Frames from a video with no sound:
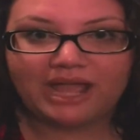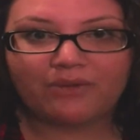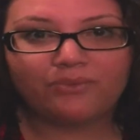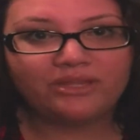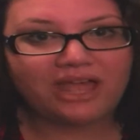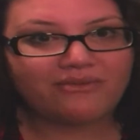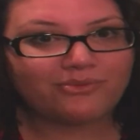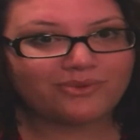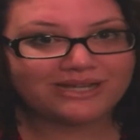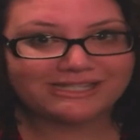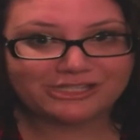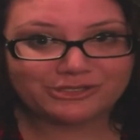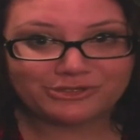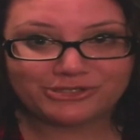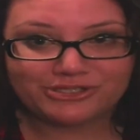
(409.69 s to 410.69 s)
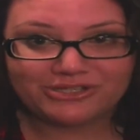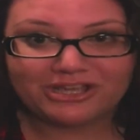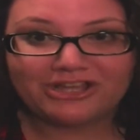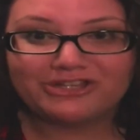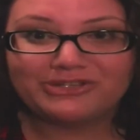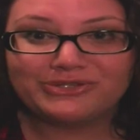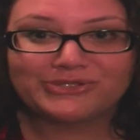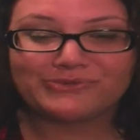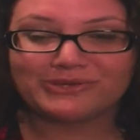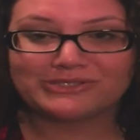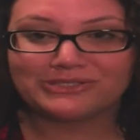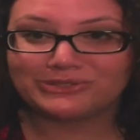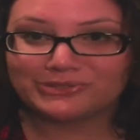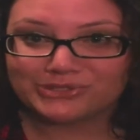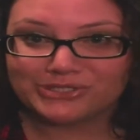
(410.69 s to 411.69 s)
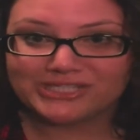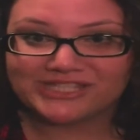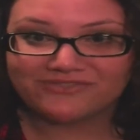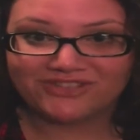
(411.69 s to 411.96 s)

I will have a resolution, uh, New Year's resolutions